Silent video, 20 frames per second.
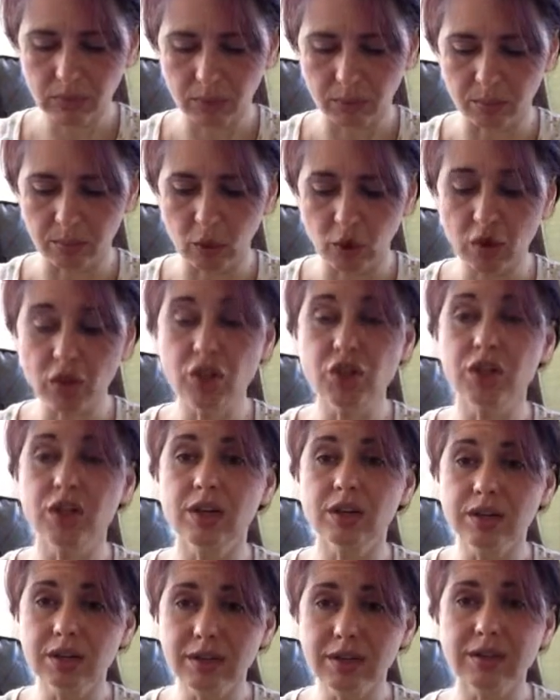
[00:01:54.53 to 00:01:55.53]

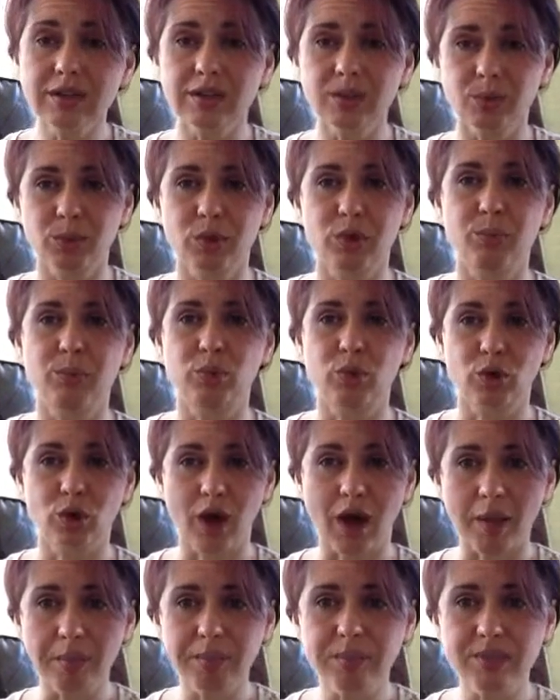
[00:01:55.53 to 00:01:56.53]
marching with
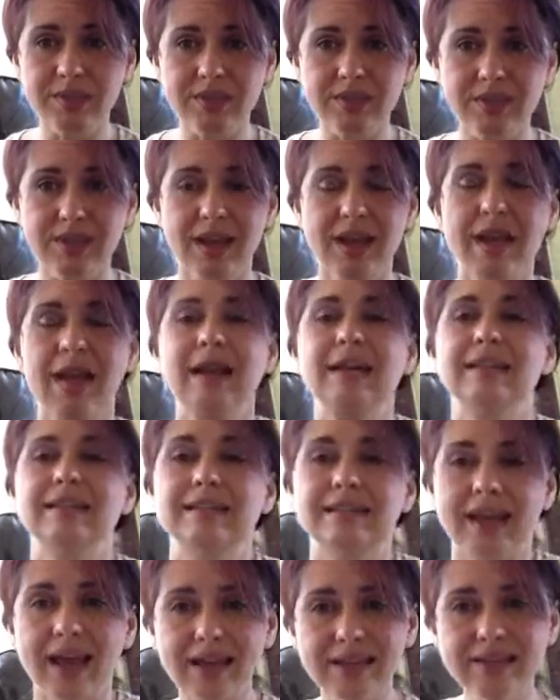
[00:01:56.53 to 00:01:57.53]
props,
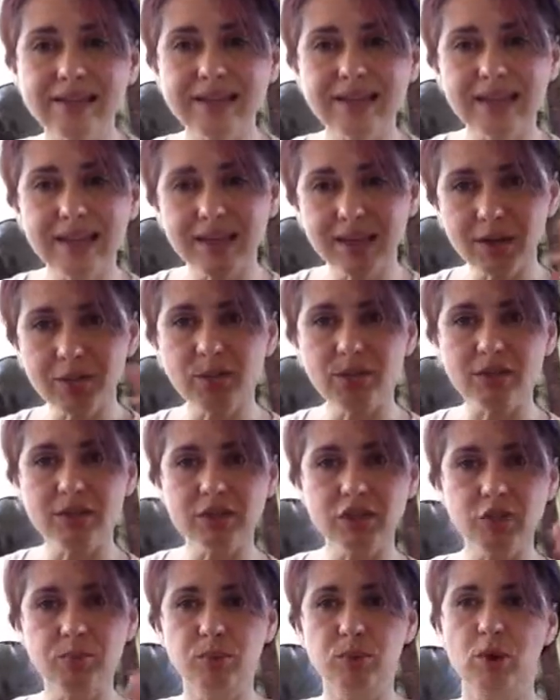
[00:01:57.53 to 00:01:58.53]
dancing with
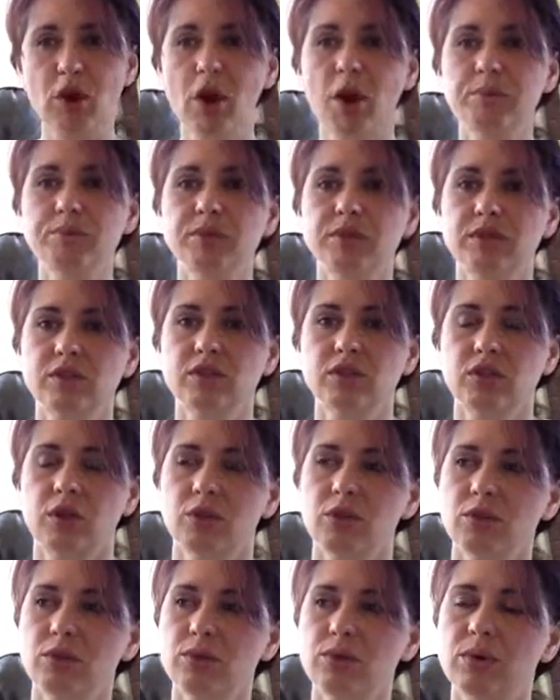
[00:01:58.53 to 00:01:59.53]
these props.
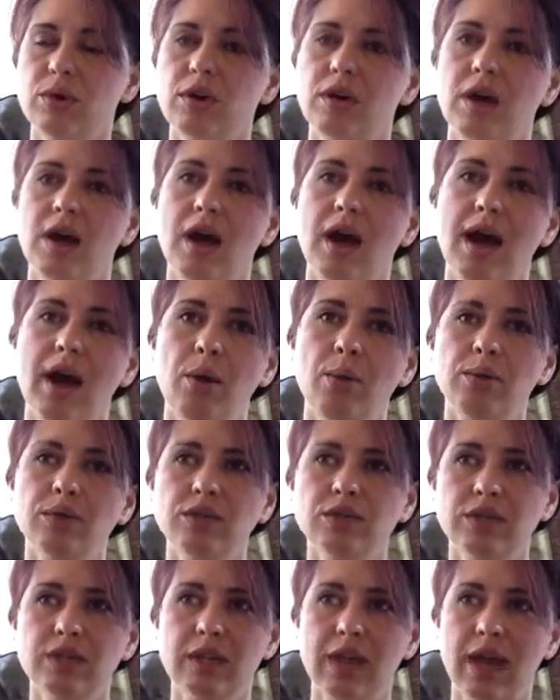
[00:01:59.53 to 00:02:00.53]
So there were
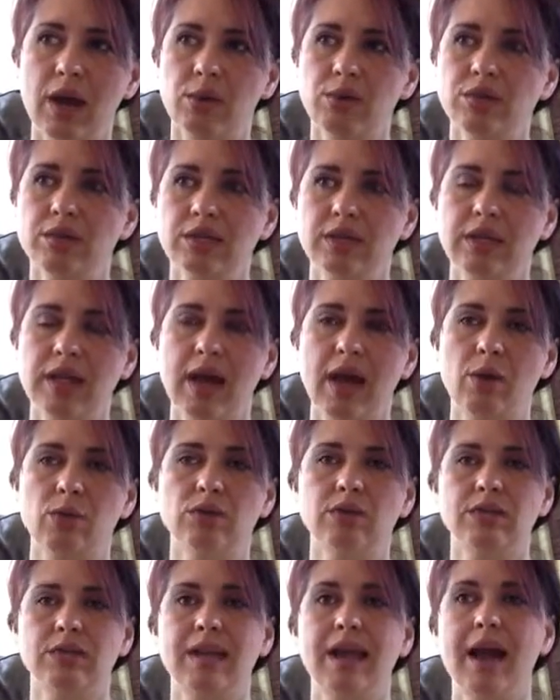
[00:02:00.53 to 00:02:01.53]
hours and hours and
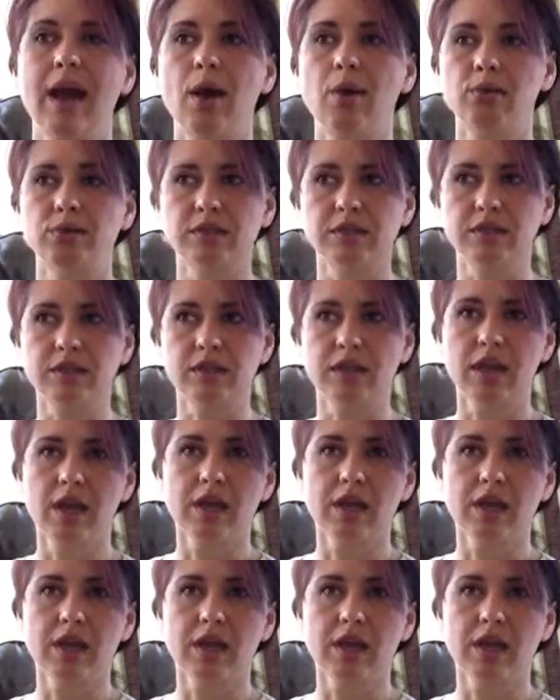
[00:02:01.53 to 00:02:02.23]
hours and hours